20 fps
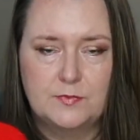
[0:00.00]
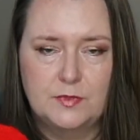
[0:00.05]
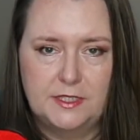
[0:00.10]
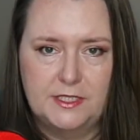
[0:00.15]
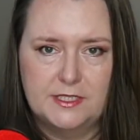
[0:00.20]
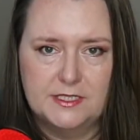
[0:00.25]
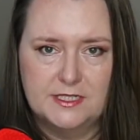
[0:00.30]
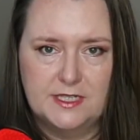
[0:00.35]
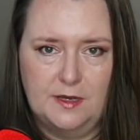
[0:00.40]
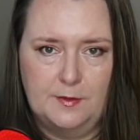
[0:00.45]

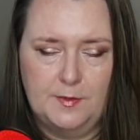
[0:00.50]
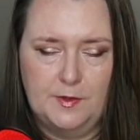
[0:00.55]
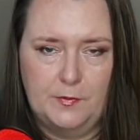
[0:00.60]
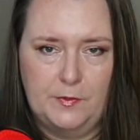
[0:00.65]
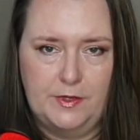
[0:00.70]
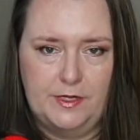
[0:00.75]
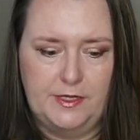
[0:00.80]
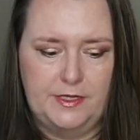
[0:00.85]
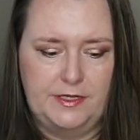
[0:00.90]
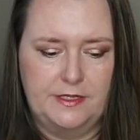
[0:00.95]
please tell me
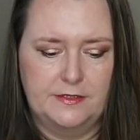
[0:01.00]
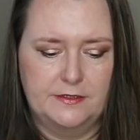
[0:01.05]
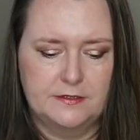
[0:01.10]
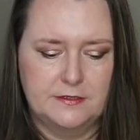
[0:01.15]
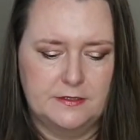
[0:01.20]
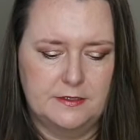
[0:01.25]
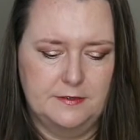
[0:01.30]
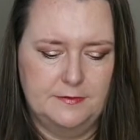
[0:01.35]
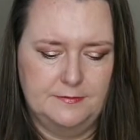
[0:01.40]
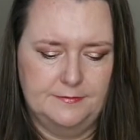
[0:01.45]
what it
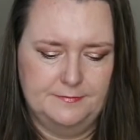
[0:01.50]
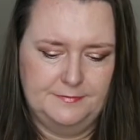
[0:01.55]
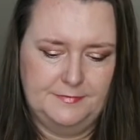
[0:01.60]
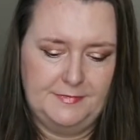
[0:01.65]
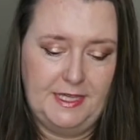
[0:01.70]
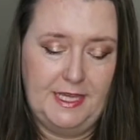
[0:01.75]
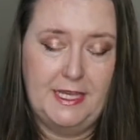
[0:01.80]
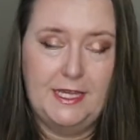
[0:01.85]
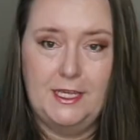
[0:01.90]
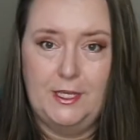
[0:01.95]
is.
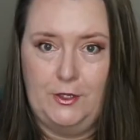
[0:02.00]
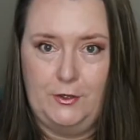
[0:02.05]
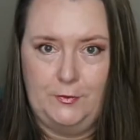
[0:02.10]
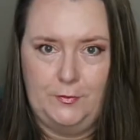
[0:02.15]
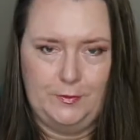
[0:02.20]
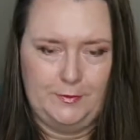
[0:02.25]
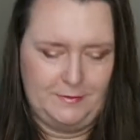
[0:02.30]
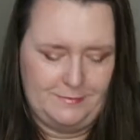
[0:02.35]
Thank you.